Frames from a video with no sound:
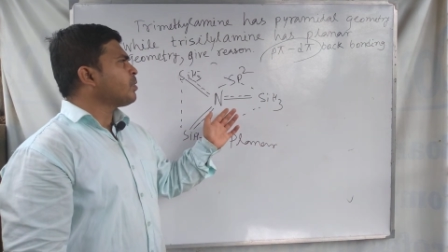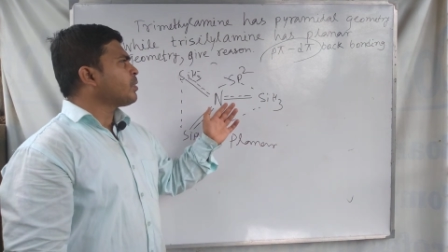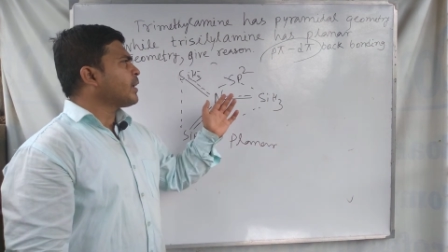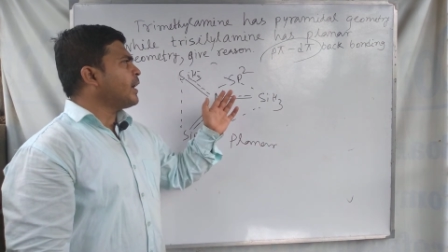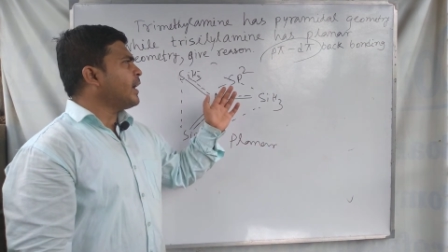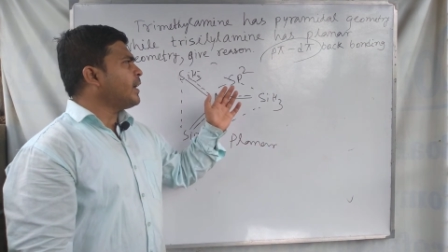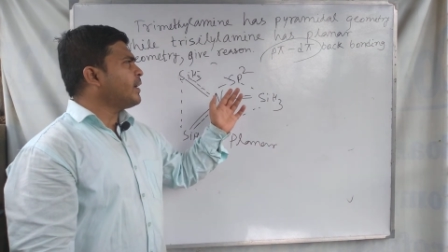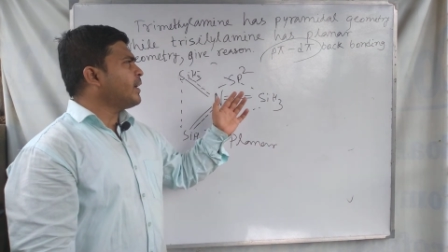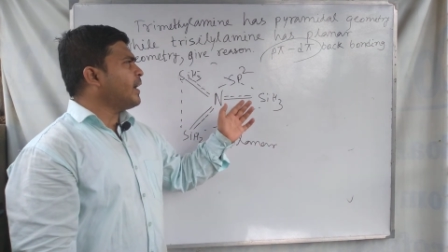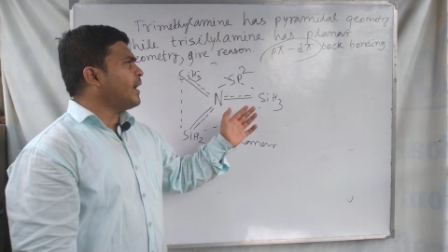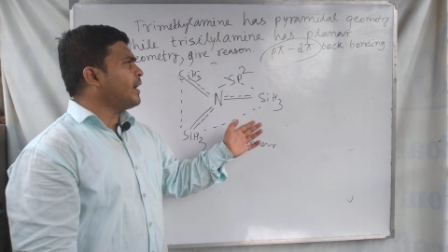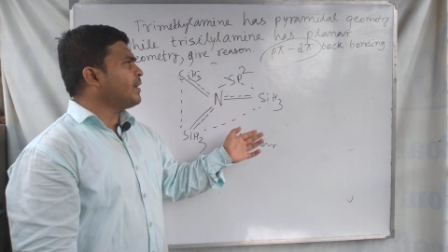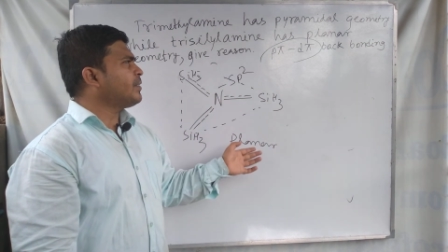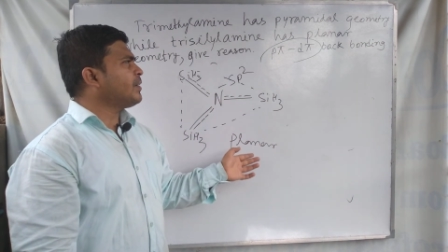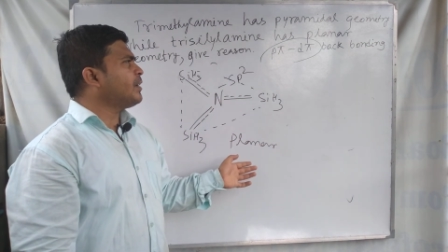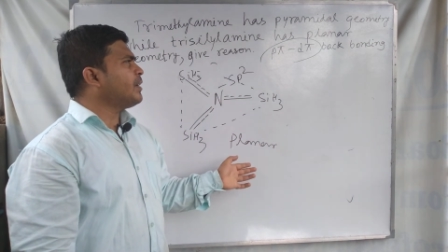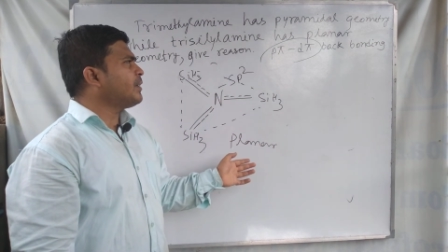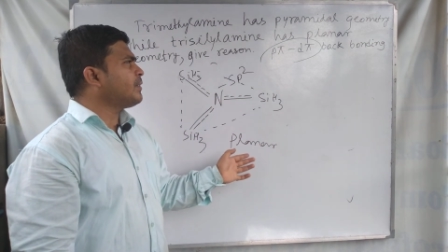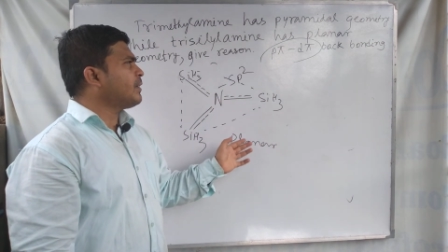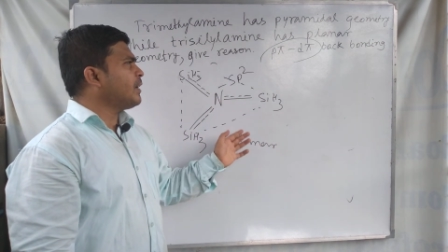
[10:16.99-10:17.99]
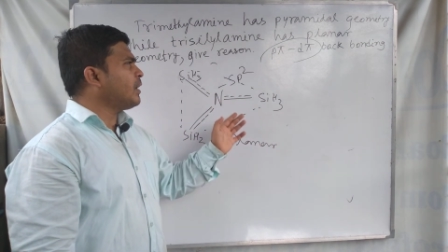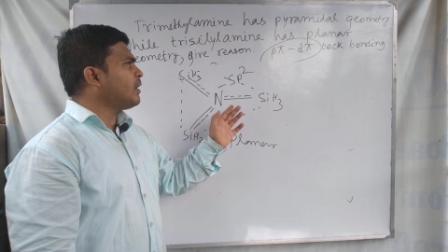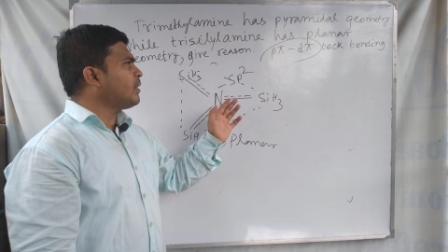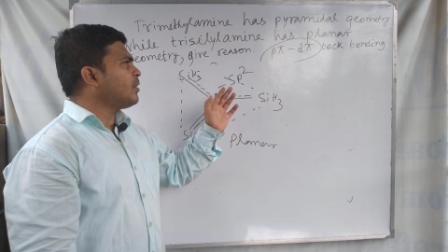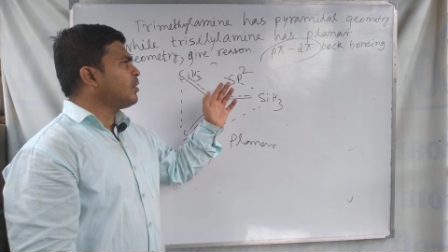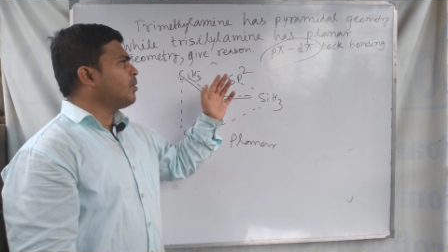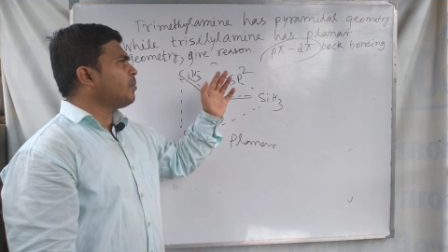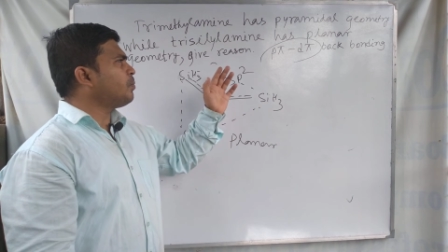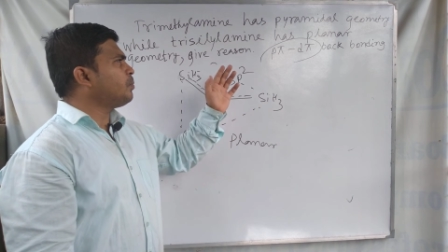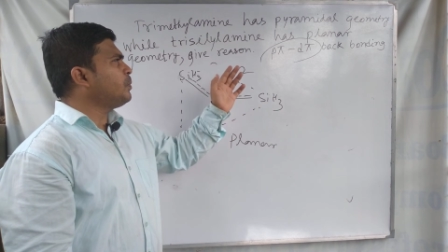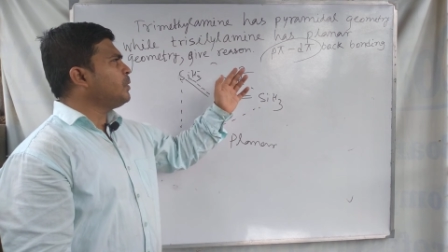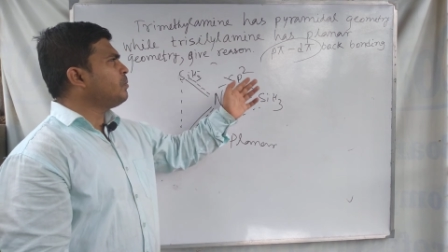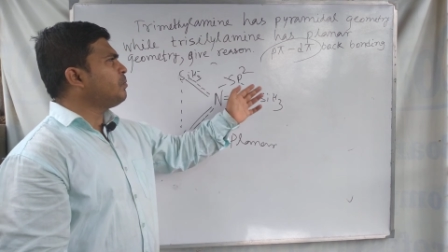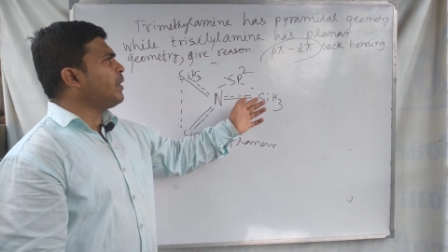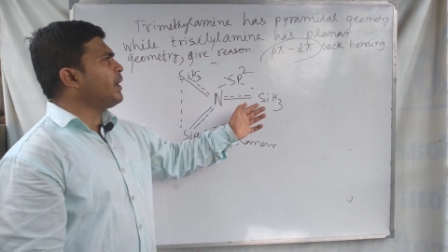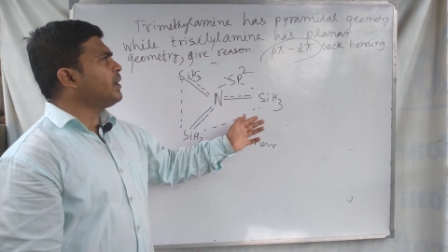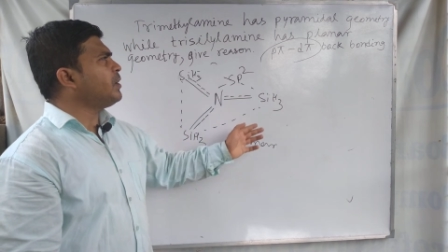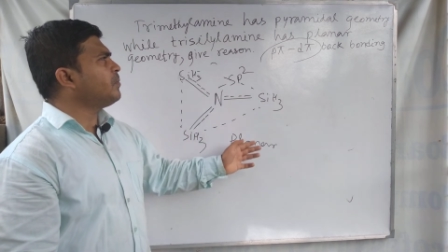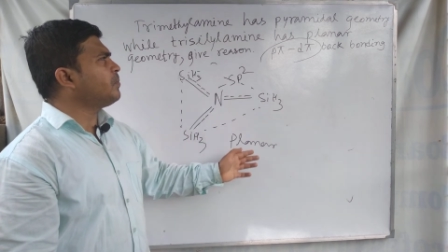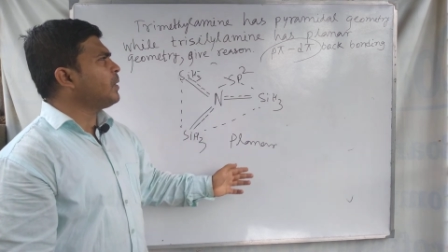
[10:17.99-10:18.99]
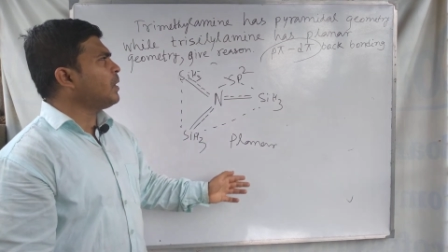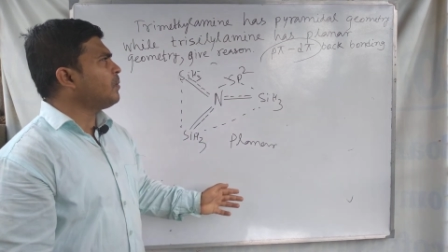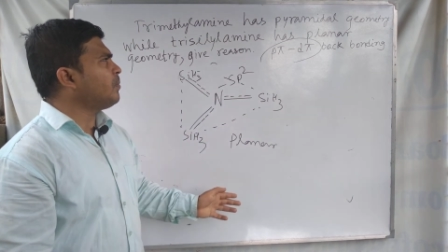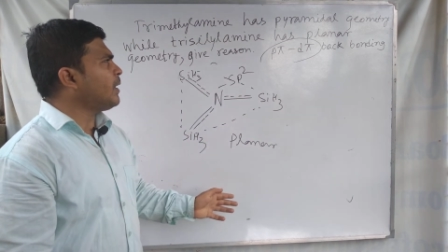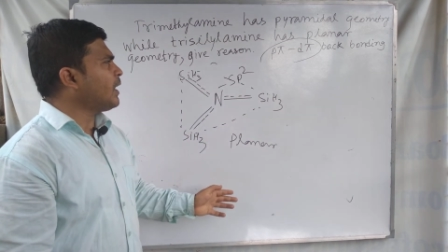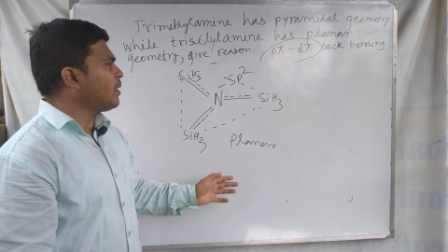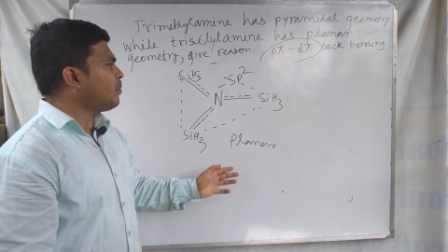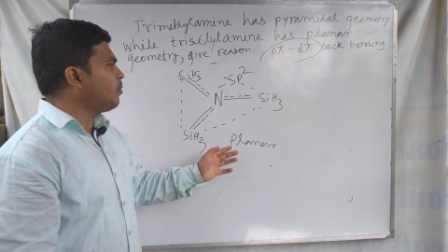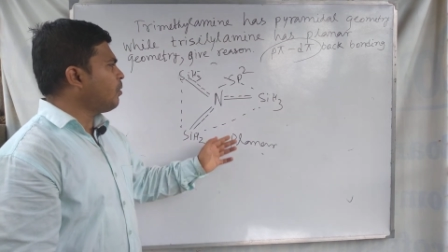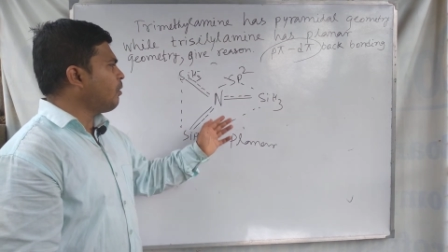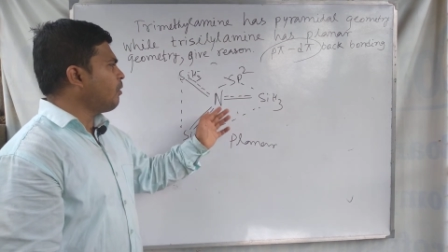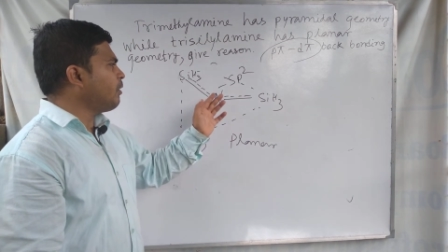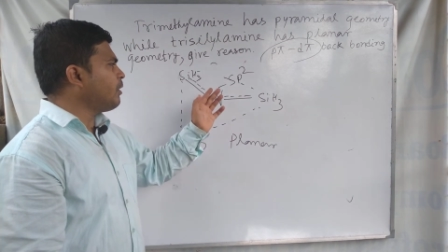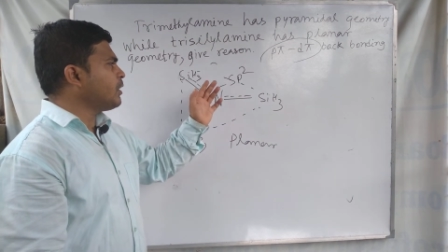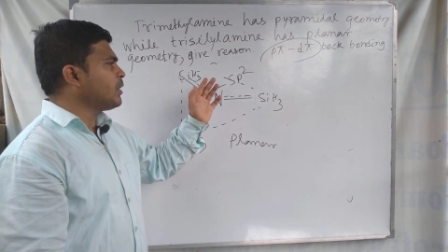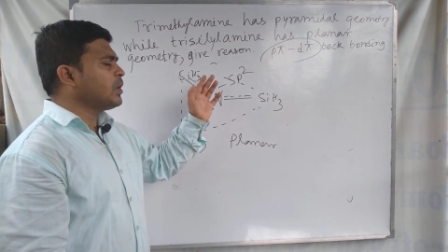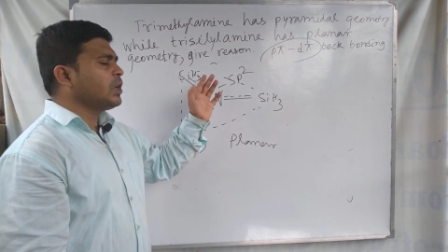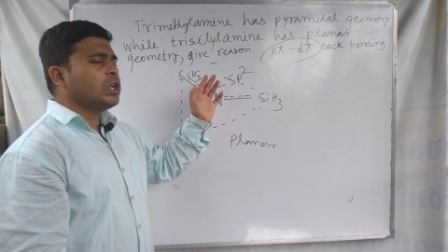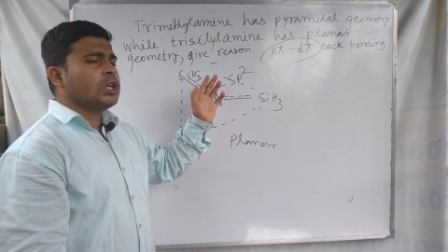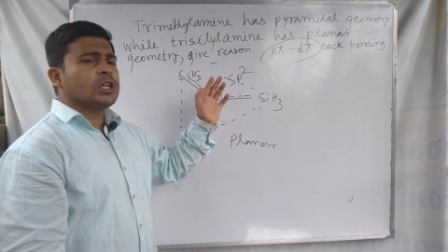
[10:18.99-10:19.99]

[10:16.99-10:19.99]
and as a result of p pi d pi back bonding,